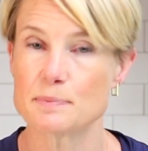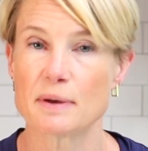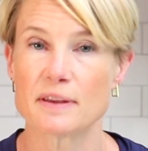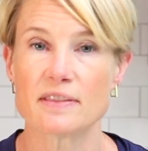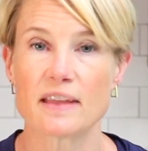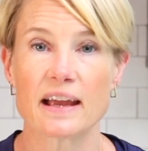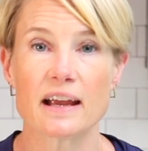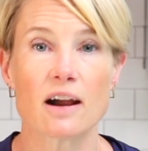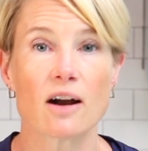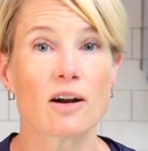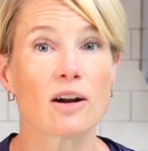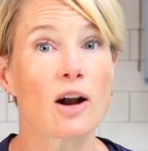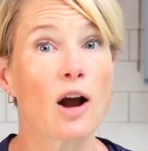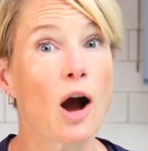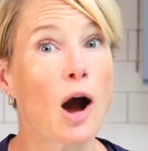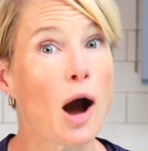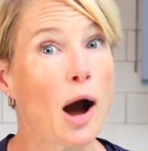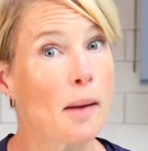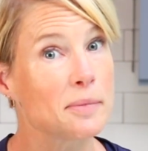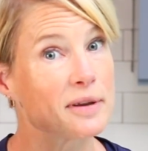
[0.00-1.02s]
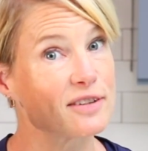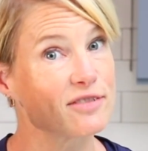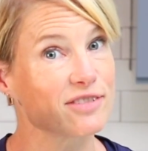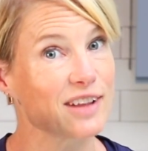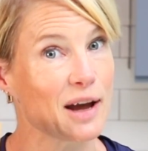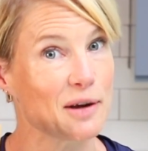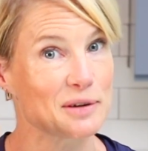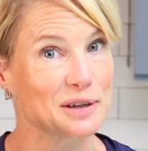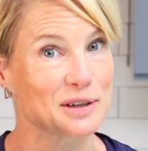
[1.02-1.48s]
but they are almond
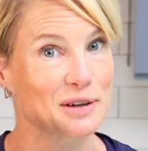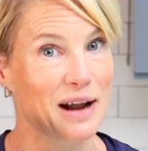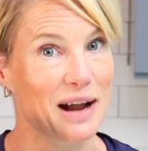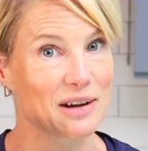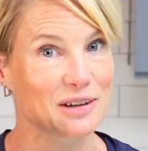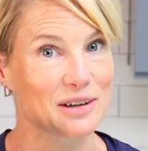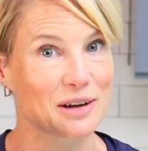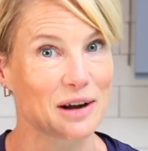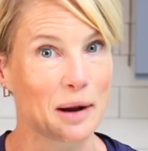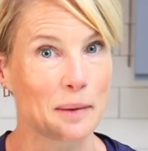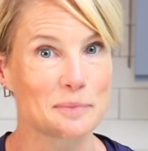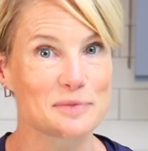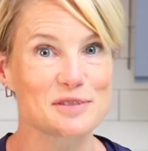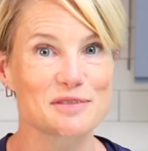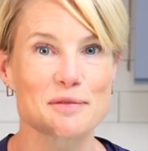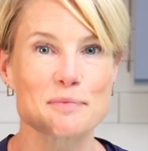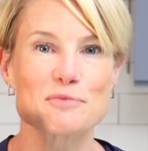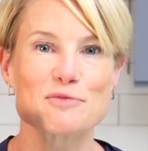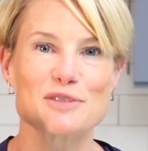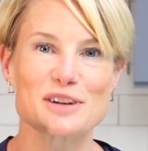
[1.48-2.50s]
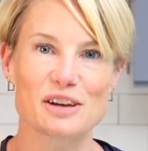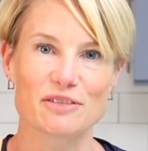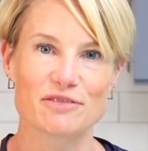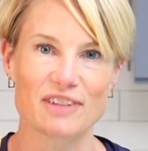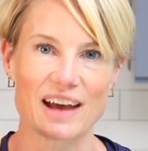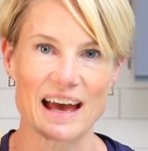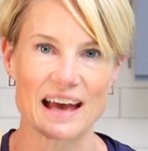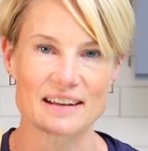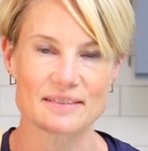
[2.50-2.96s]
flour cracker crumbs from
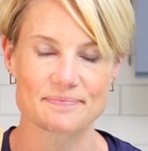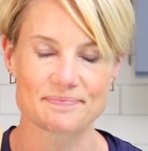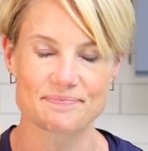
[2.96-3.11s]
RealPhat.